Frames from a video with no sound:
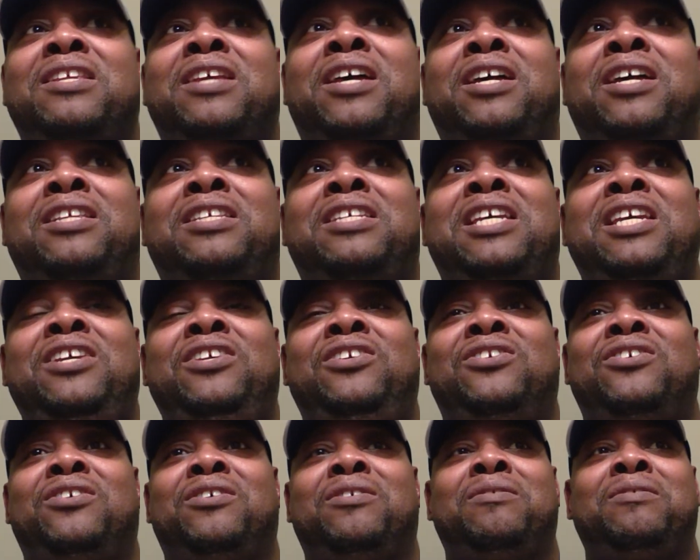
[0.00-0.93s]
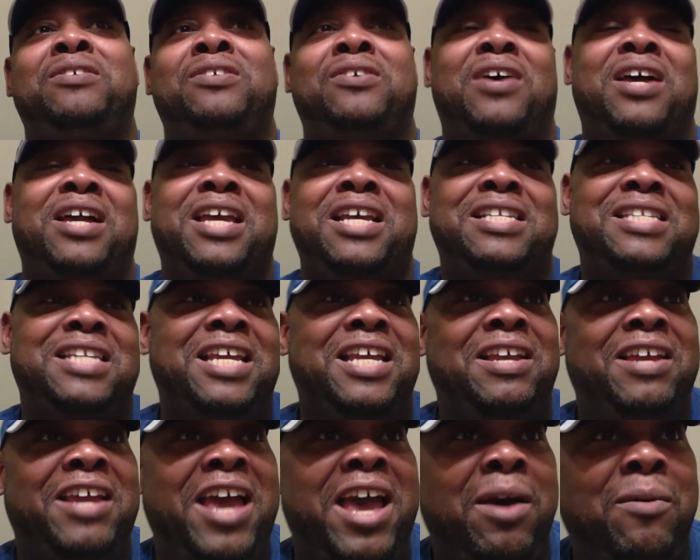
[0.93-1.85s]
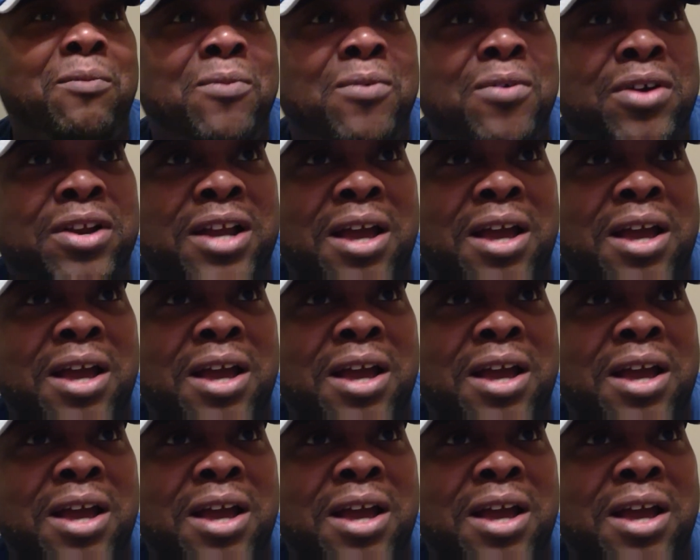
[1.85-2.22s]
a teacher. So I guess they got one.